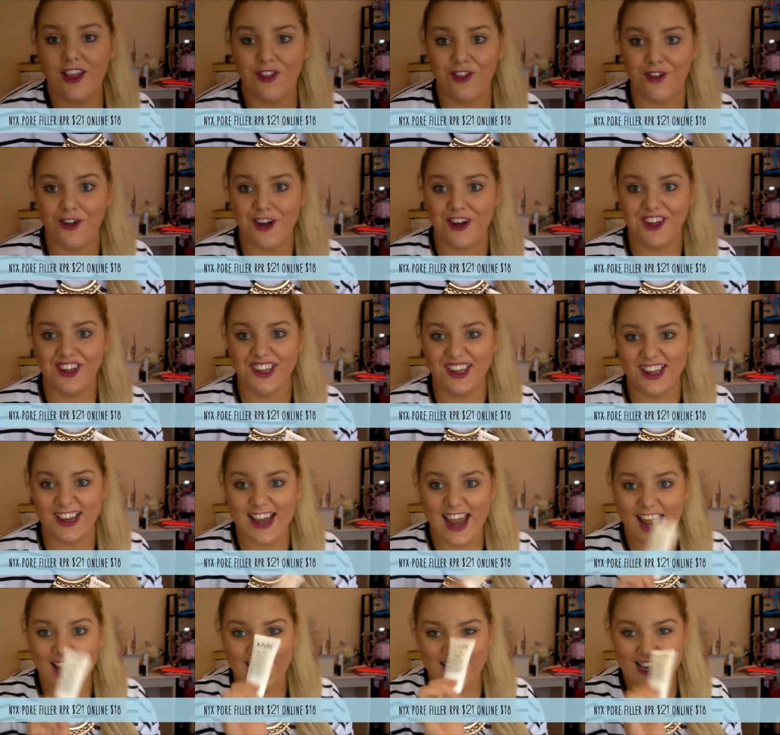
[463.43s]

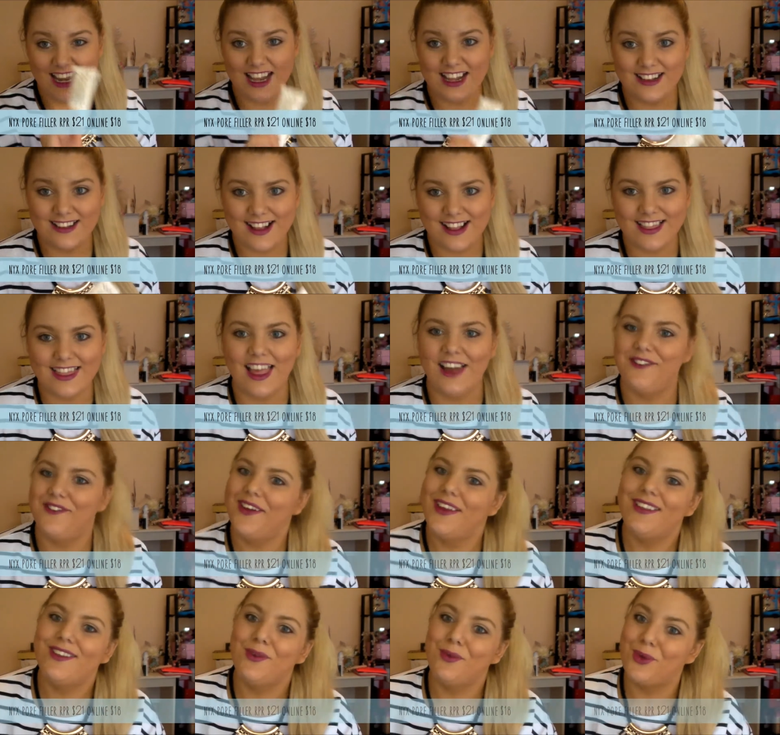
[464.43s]
Australian NYX
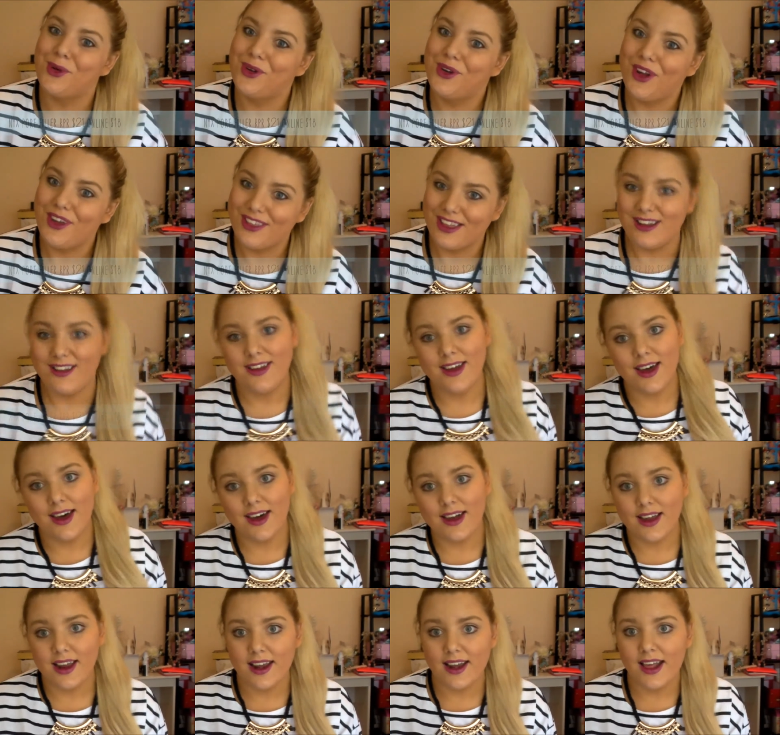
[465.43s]
lovers will know that
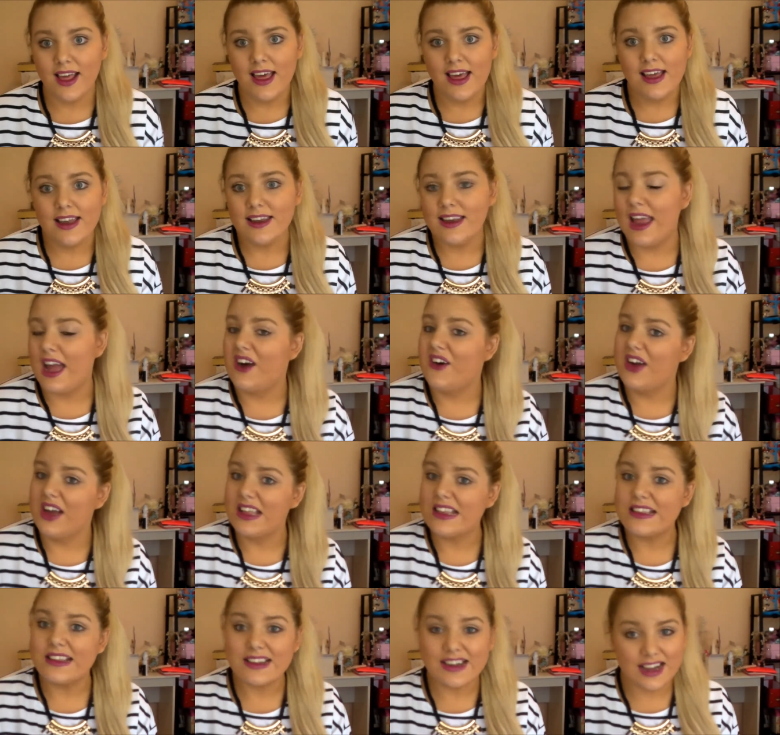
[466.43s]
Target now
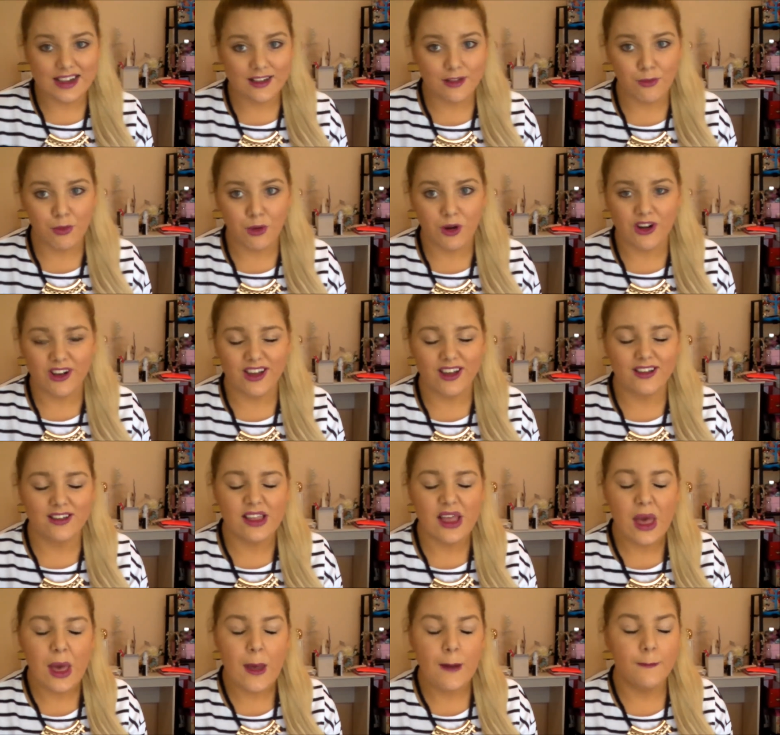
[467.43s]
has NYX
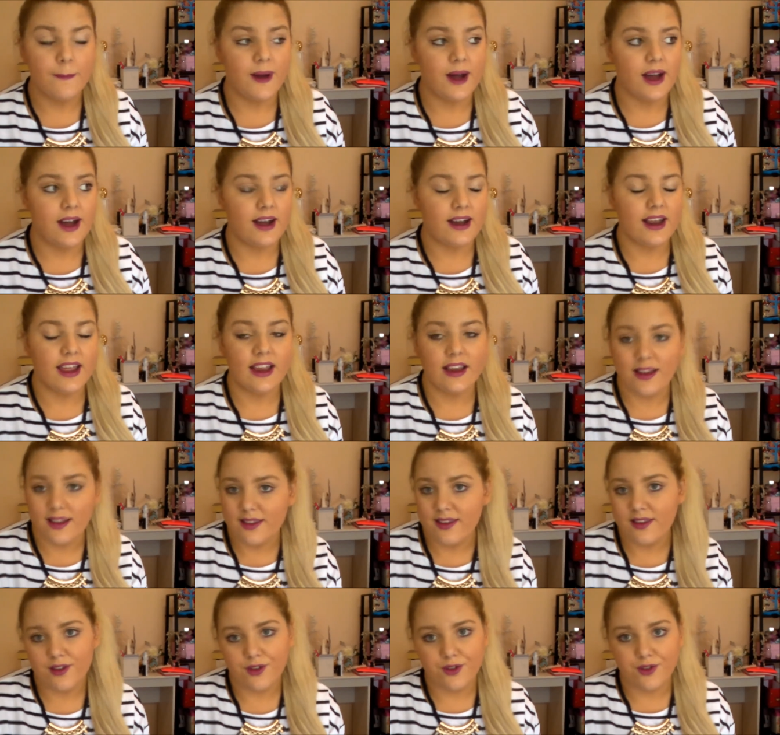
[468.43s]
products, but it
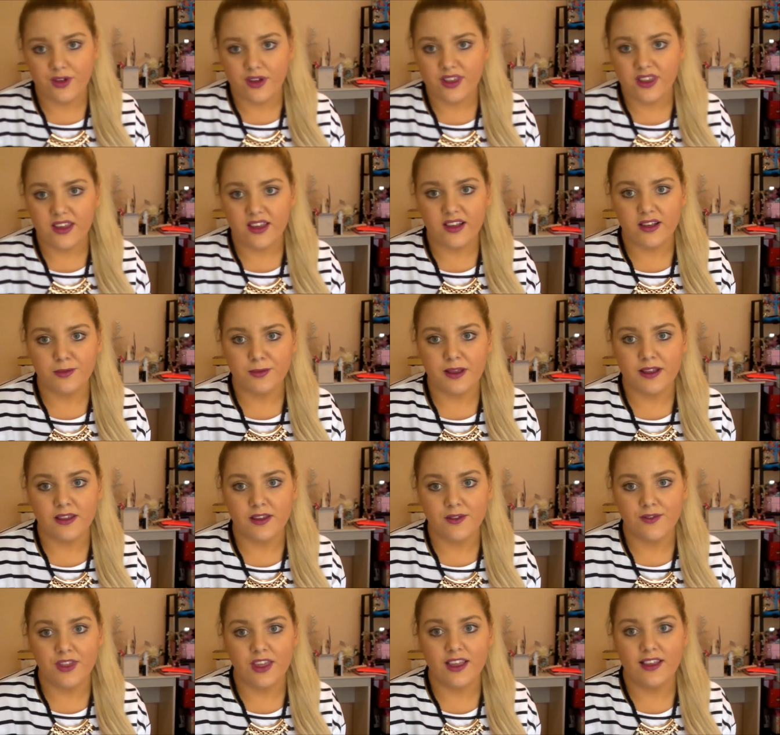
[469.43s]
is still really
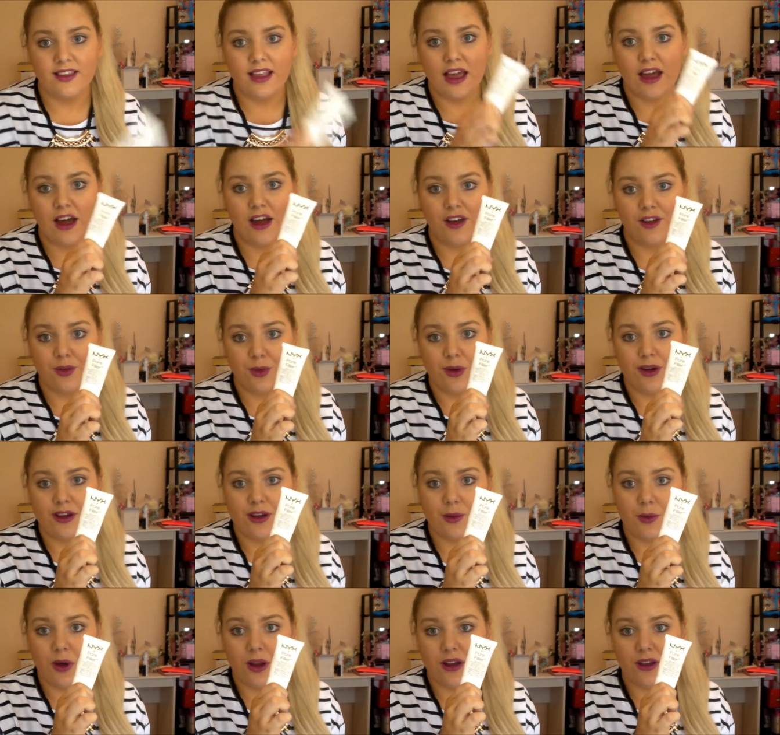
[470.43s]
expensive. These are
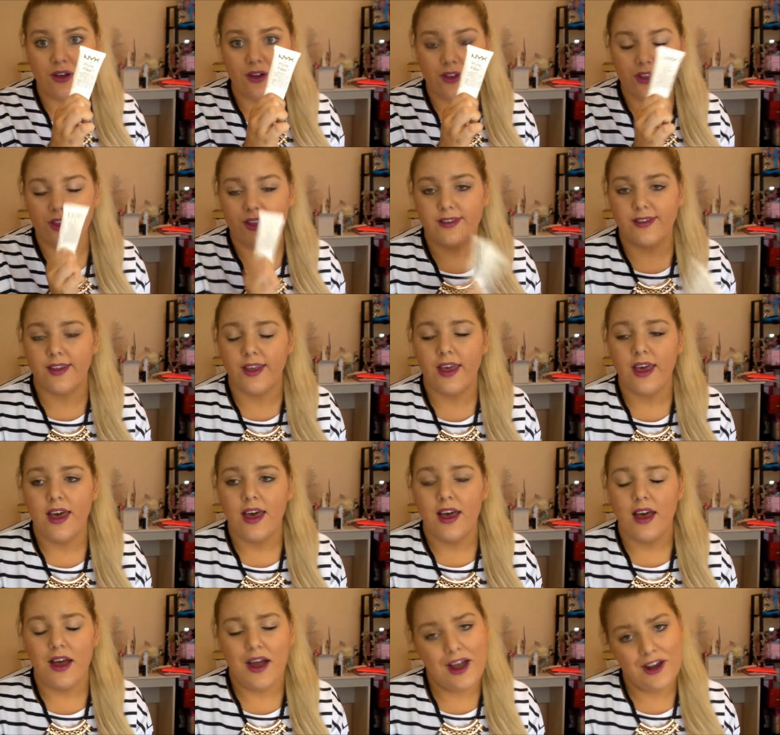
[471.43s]
$21.
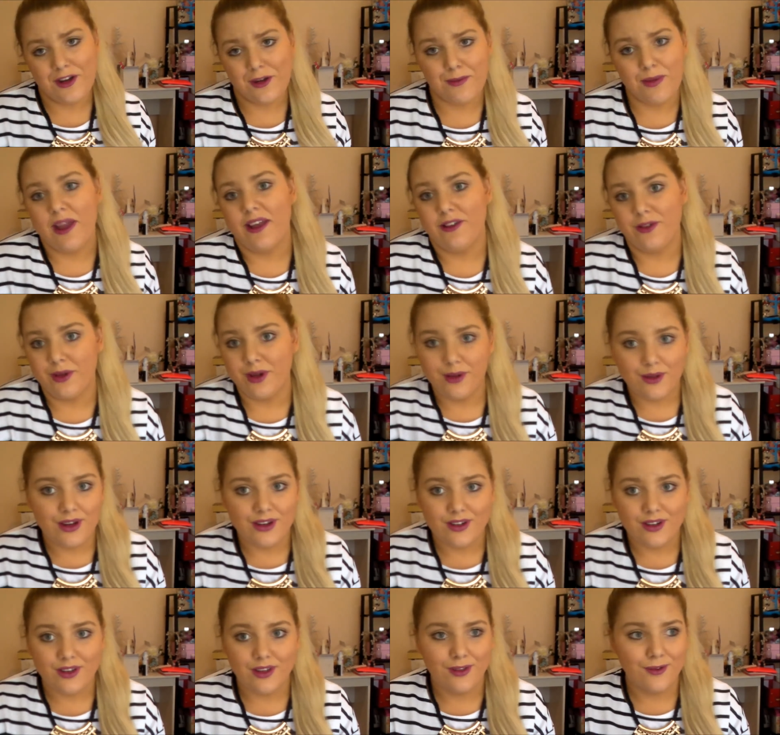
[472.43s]
I don't pay
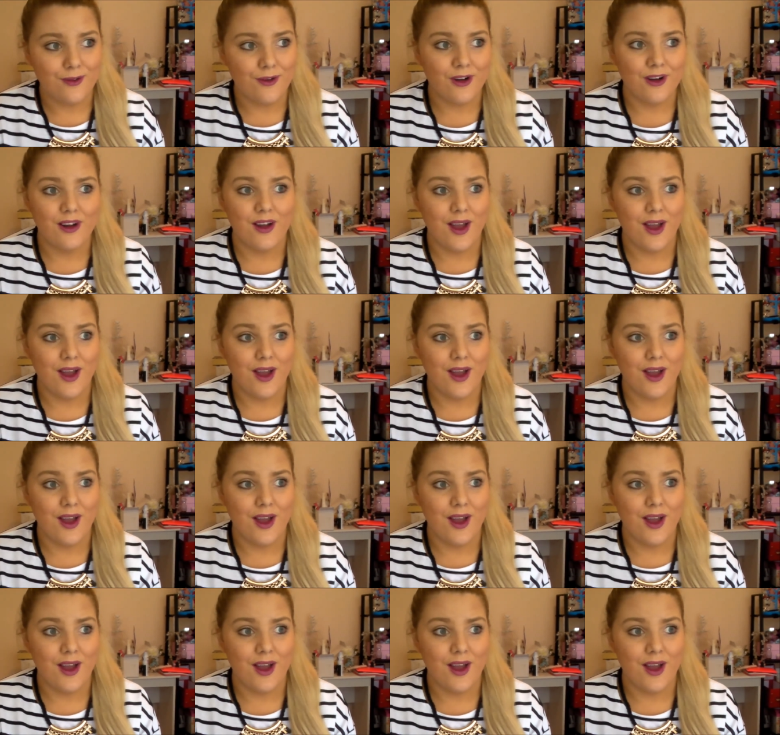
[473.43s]
$21 for it.